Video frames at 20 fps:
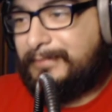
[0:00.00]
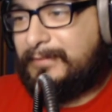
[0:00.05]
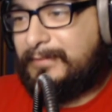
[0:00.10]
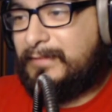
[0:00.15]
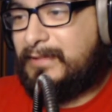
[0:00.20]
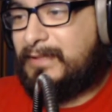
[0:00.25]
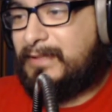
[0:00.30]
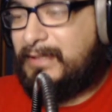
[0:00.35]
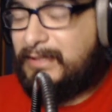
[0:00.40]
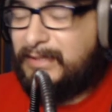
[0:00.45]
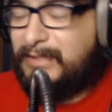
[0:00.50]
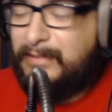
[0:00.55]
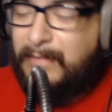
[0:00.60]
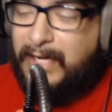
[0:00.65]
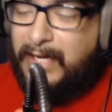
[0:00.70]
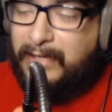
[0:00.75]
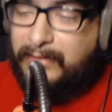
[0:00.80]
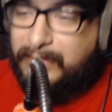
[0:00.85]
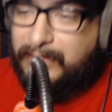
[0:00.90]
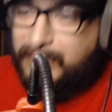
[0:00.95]
It's just a
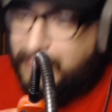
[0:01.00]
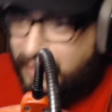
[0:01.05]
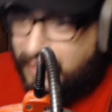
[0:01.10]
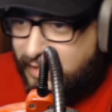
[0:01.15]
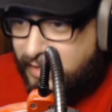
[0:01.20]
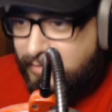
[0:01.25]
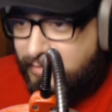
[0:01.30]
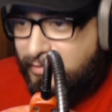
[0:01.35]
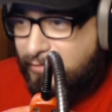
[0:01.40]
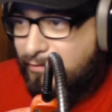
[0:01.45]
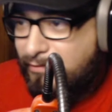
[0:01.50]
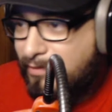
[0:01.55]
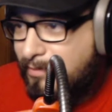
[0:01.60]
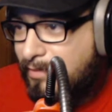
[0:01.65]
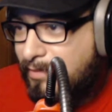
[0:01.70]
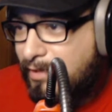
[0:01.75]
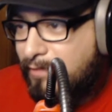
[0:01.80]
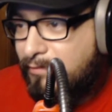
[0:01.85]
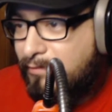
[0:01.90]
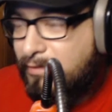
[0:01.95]
matter of time before
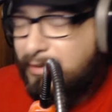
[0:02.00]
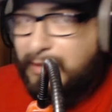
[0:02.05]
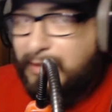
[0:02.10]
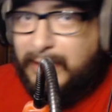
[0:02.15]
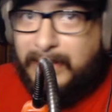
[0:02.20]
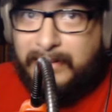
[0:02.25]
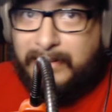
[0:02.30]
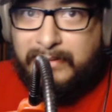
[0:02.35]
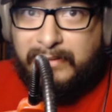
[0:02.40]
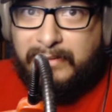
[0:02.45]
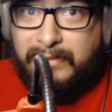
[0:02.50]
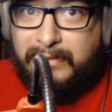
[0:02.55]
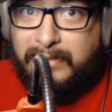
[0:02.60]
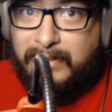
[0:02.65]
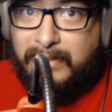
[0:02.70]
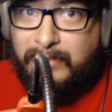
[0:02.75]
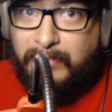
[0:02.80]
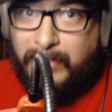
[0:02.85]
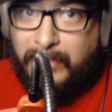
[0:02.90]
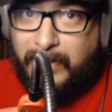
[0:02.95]
Marvel gets
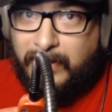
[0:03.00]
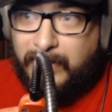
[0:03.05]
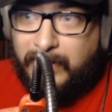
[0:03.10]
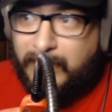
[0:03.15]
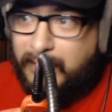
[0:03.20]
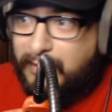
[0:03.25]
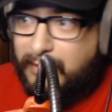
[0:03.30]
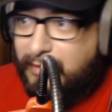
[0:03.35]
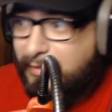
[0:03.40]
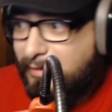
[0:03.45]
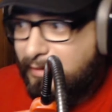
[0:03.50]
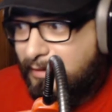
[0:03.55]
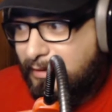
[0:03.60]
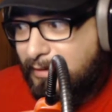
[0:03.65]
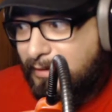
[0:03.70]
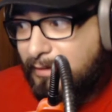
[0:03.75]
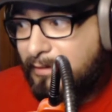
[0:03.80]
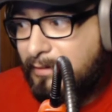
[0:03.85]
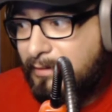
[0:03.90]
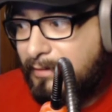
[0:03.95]
it back. I
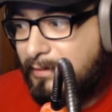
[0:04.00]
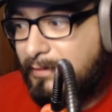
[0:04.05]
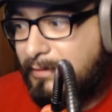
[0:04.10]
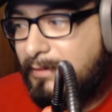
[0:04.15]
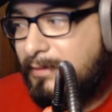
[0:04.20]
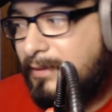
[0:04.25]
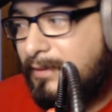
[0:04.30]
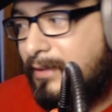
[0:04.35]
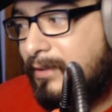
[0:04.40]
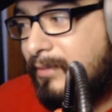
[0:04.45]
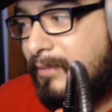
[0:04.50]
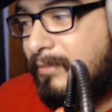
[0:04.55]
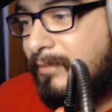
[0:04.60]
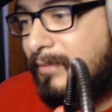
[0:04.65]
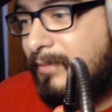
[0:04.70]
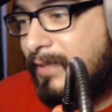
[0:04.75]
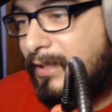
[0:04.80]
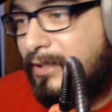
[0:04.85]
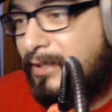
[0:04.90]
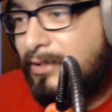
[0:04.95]
think it
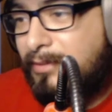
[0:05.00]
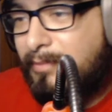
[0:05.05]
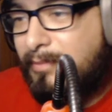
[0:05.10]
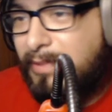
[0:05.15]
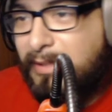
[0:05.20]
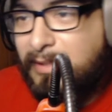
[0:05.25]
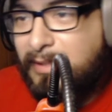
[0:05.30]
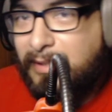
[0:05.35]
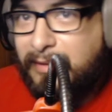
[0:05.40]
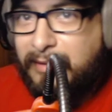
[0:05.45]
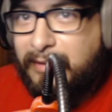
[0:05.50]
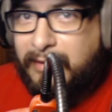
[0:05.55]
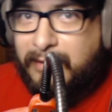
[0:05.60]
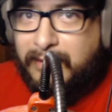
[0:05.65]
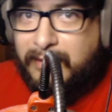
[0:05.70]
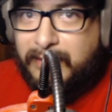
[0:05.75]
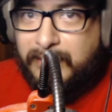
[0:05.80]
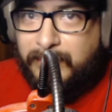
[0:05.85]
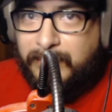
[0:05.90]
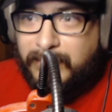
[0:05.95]
could be like the
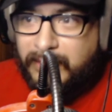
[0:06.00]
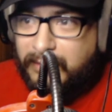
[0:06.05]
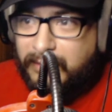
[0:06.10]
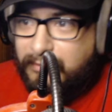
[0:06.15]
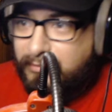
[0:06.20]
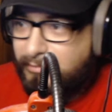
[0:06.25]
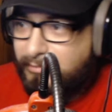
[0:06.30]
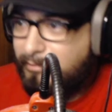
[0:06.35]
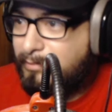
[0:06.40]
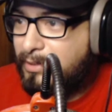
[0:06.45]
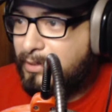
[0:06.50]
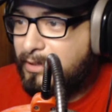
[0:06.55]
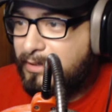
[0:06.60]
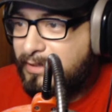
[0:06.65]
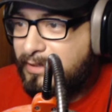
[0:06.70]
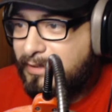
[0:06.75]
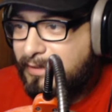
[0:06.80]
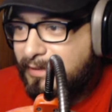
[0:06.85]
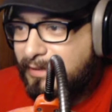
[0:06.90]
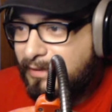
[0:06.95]
next big
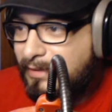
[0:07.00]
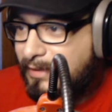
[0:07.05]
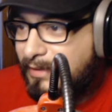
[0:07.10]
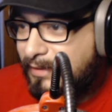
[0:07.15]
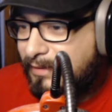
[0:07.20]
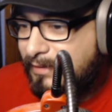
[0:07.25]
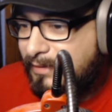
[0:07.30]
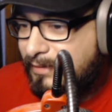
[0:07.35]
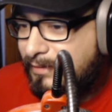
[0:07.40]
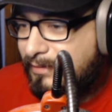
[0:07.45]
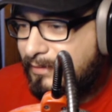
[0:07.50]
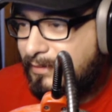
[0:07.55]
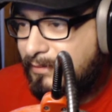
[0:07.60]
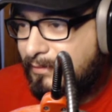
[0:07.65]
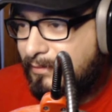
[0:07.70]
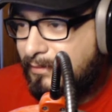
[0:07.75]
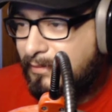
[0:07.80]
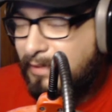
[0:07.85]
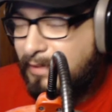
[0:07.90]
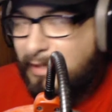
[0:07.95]
purchase it does,
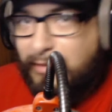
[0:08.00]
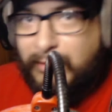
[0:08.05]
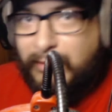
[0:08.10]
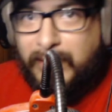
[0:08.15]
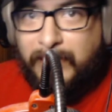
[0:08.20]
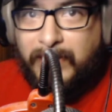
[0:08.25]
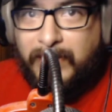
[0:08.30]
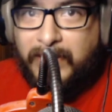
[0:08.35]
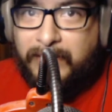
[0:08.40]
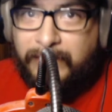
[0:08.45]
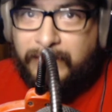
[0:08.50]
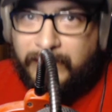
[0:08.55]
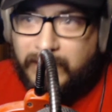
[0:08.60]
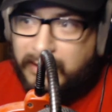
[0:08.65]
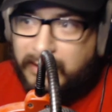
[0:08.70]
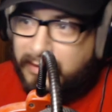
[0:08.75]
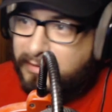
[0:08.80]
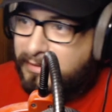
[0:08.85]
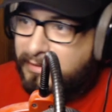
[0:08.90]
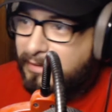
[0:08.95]
like when it bought
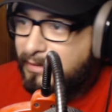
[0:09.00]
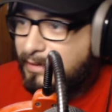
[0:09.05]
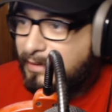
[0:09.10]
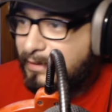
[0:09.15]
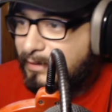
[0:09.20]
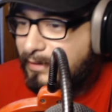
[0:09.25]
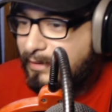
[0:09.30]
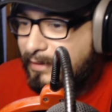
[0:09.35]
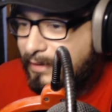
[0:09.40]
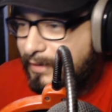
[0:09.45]
Fox and got the